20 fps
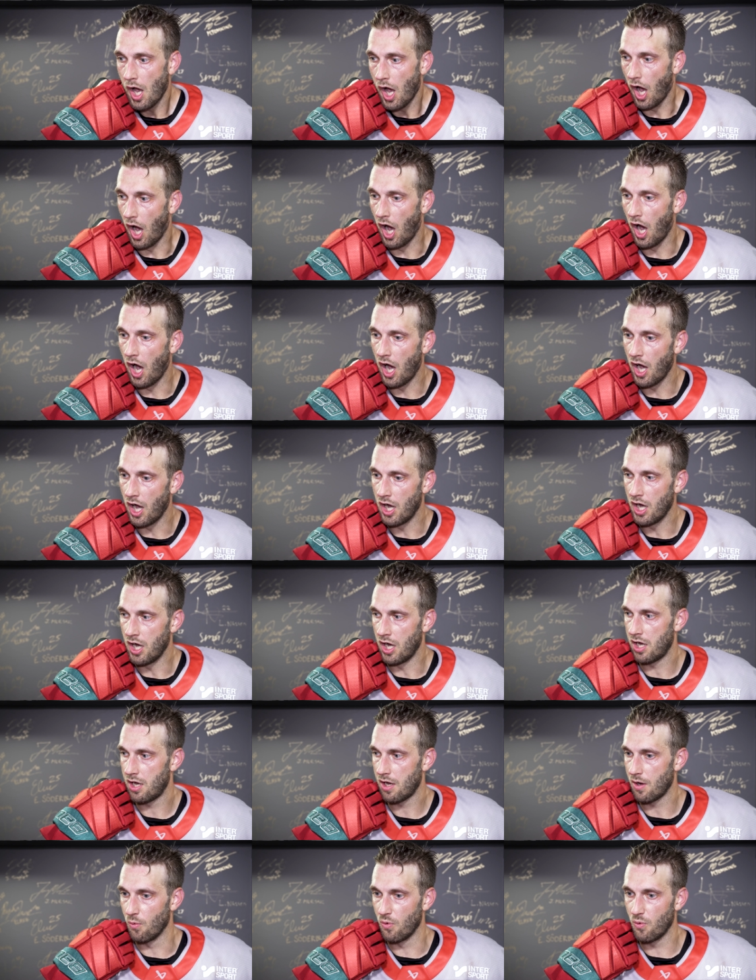Uh,
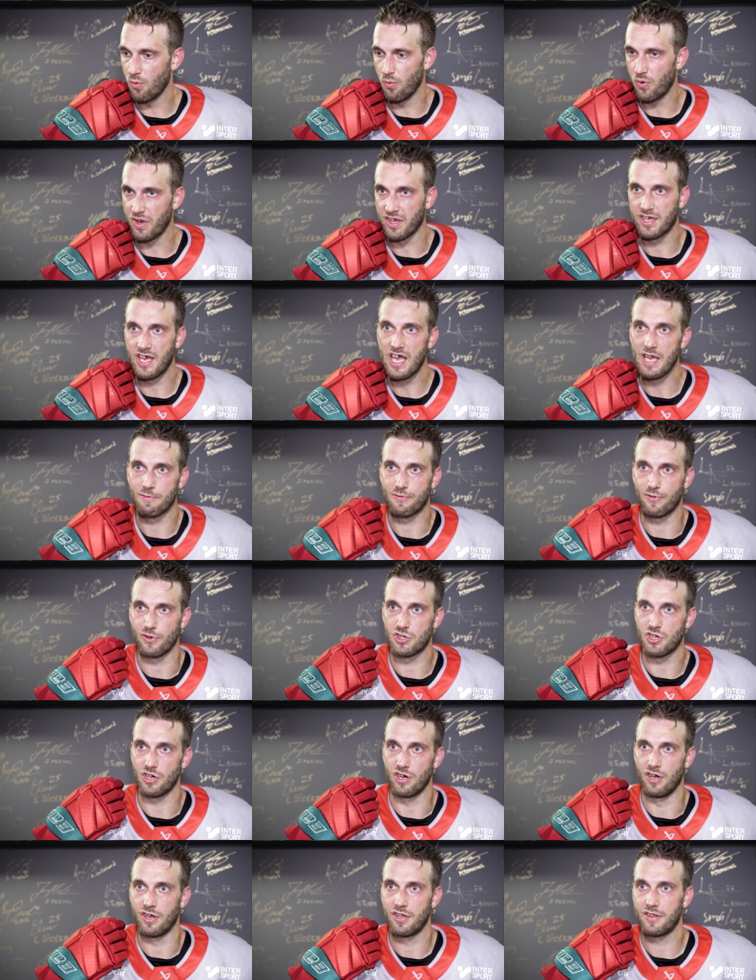win games for
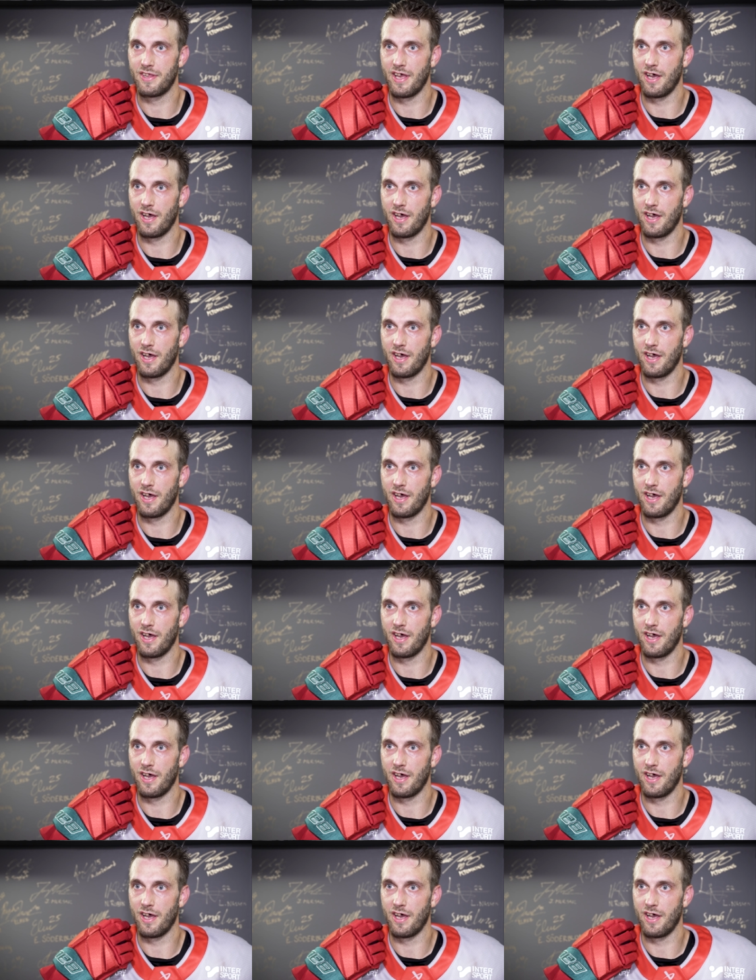sure.